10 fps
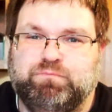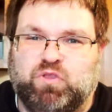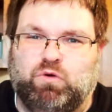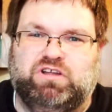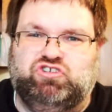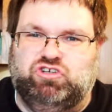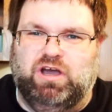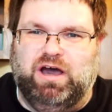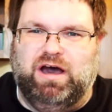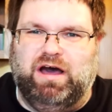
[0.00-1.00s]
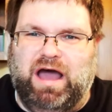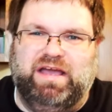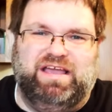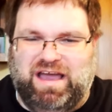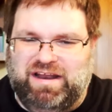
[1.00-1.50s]
which
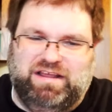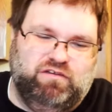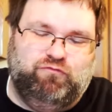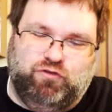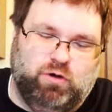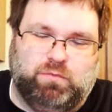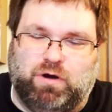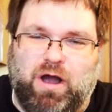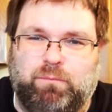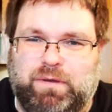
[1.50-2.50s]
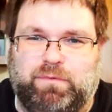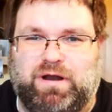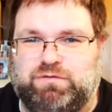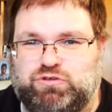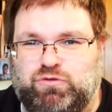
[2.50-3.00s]
I kind of had to film around people when
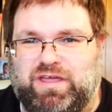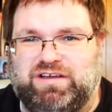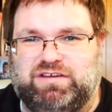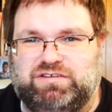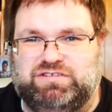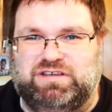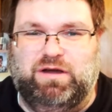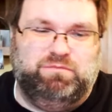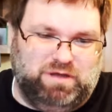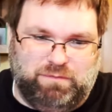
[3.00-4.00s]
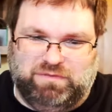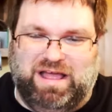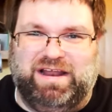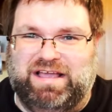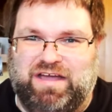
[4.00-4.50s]
I was doing that, because I'm
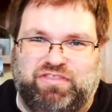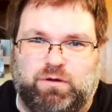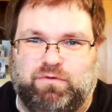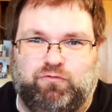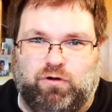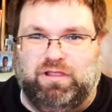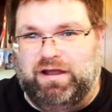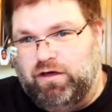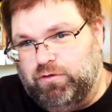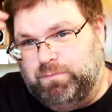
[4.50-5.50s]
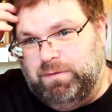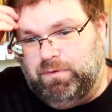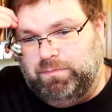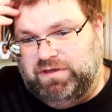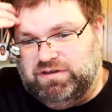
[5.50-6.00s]
glad I got there before a lot of other people,
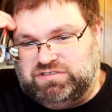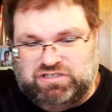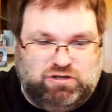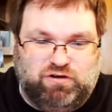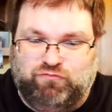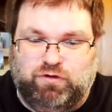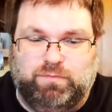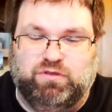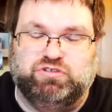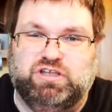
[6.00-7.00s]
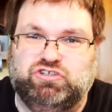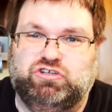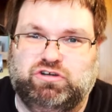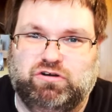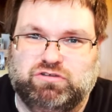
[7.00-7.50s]
because I started filming those Ninja
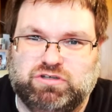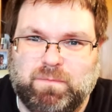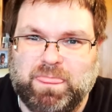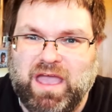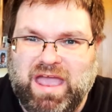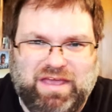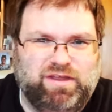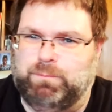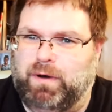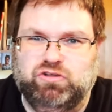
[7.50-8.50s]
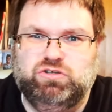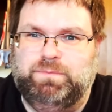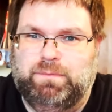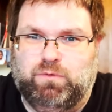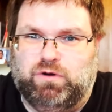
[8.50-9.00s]
Turtles. And then a bunch of
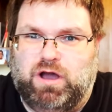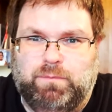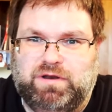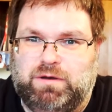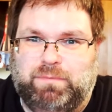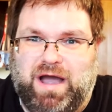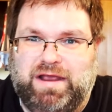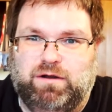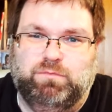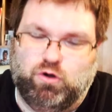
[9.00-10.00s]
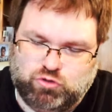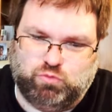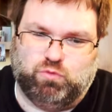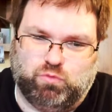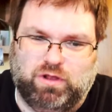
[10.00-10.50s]
people were coming and buying them. Those
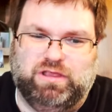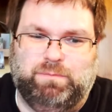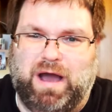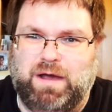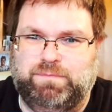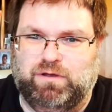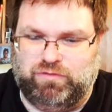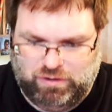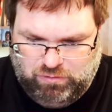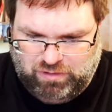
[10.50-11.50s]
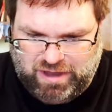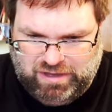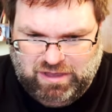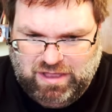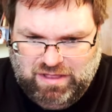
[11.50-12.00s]
were really popular. They were
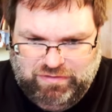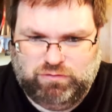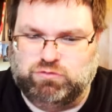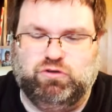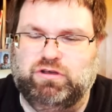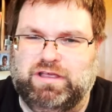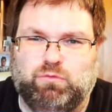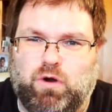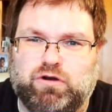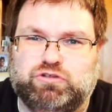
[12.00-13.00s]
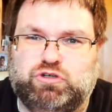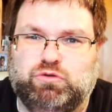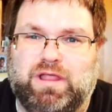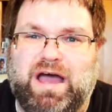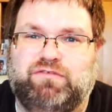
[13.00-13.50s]
like, I think there was only like one or two
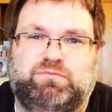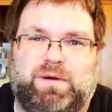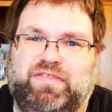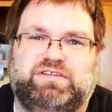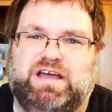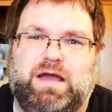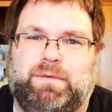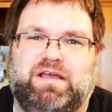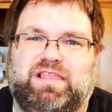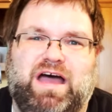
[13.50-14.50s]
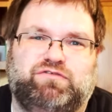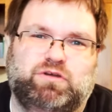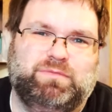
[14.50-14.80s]
left by the time I left. So I'm